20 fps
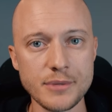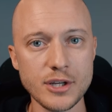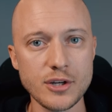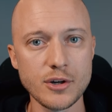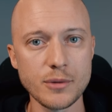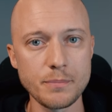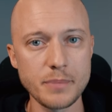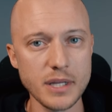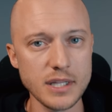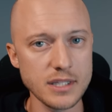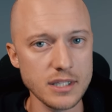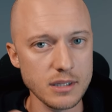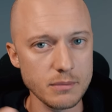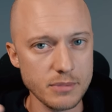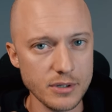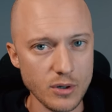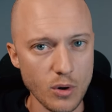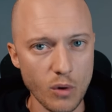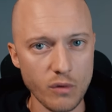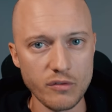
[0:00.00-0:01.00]
it could be a little
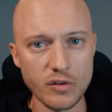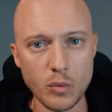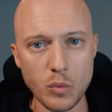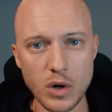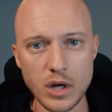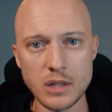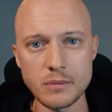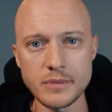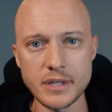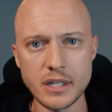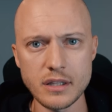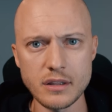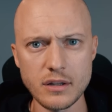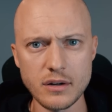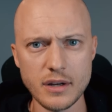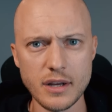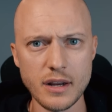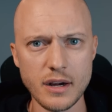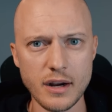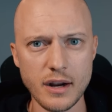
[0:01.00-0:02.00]
bit overwhelming
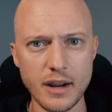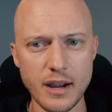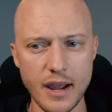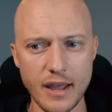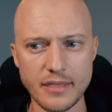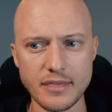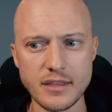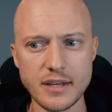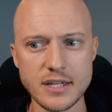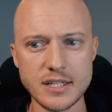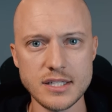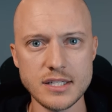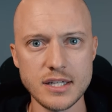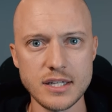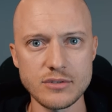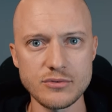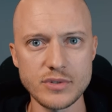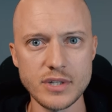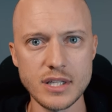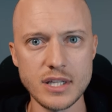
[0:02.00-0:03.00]
looking at this
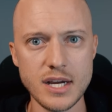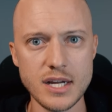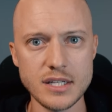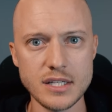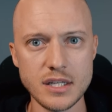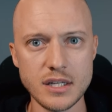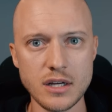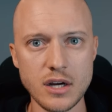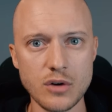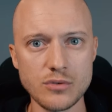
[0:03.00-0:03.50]
and realizing,